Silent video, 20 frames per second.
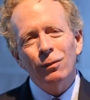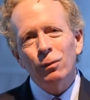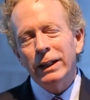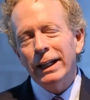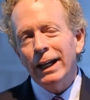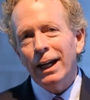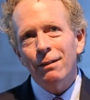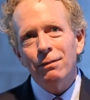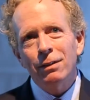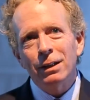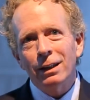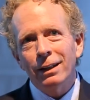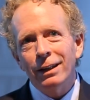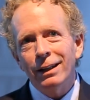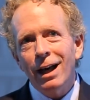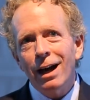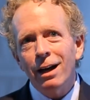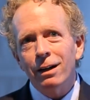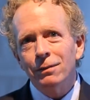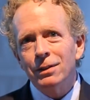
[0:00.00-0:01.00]
we have a
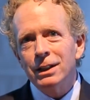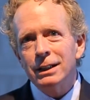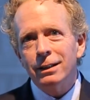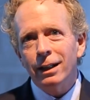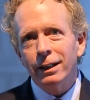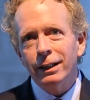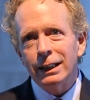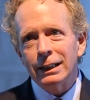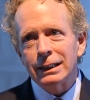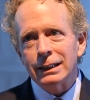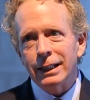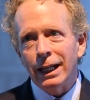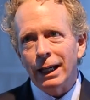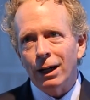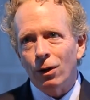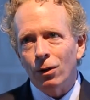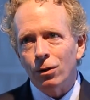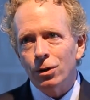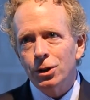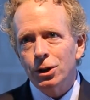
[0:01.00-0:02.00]
lot of studies
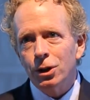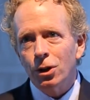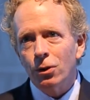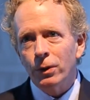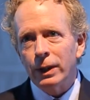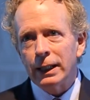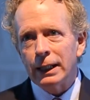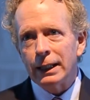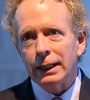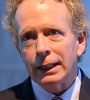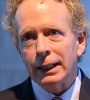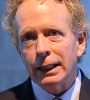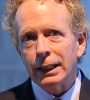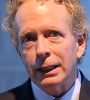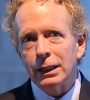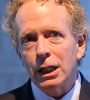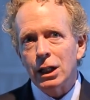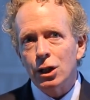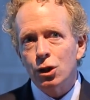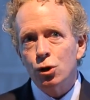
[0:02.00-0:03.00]
now showing
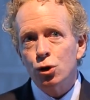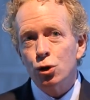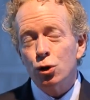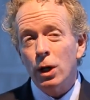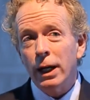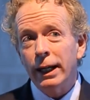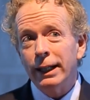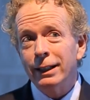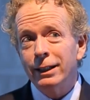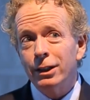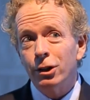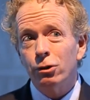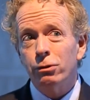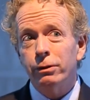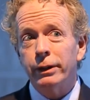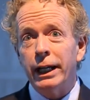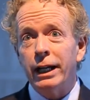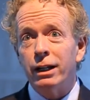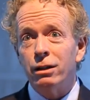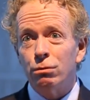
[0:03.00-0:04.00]
that trying to
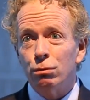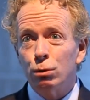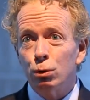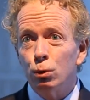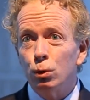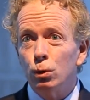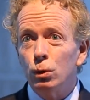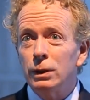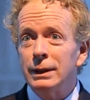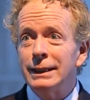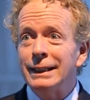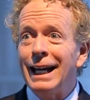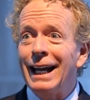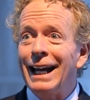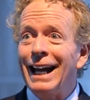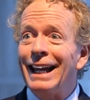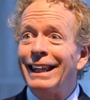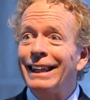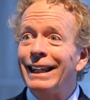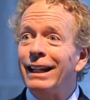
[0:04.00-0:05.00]
create rules
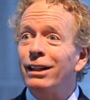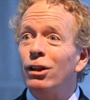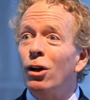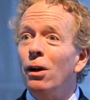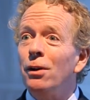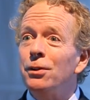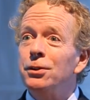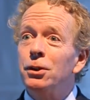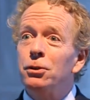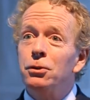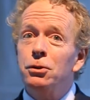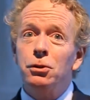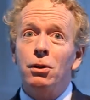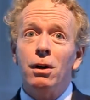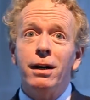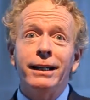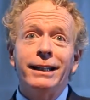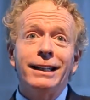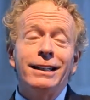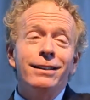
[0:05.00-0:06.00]
and then also
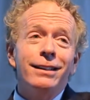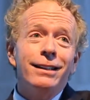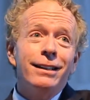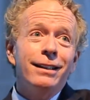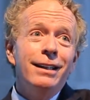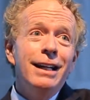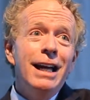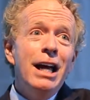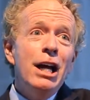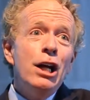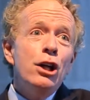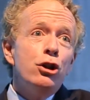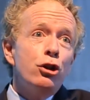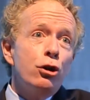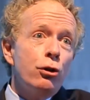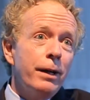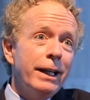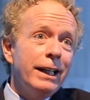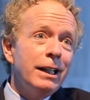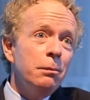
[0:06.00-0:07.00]
trying to
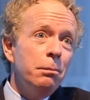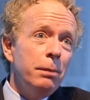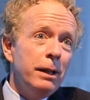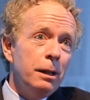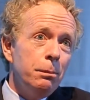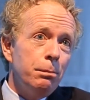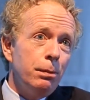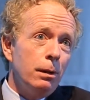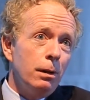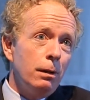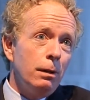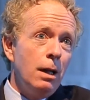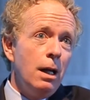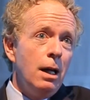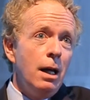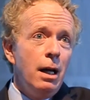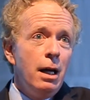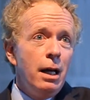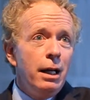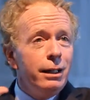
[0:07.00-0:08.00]
train people
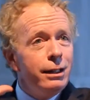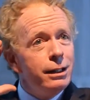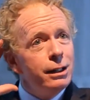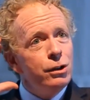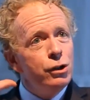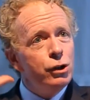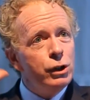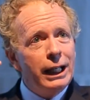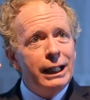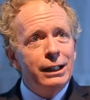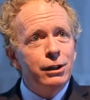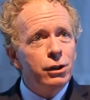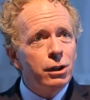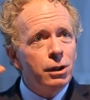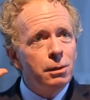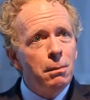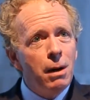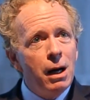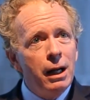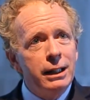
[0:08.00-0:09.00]
to change their
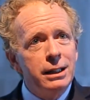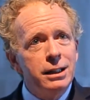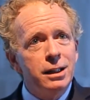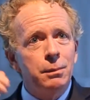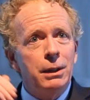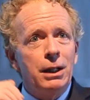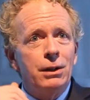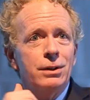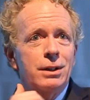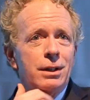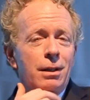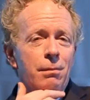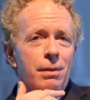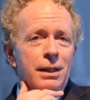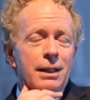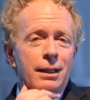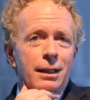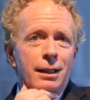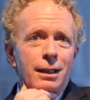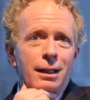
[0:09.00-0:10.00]
minds about
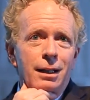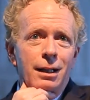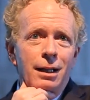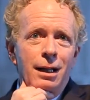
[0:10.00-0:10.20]
something,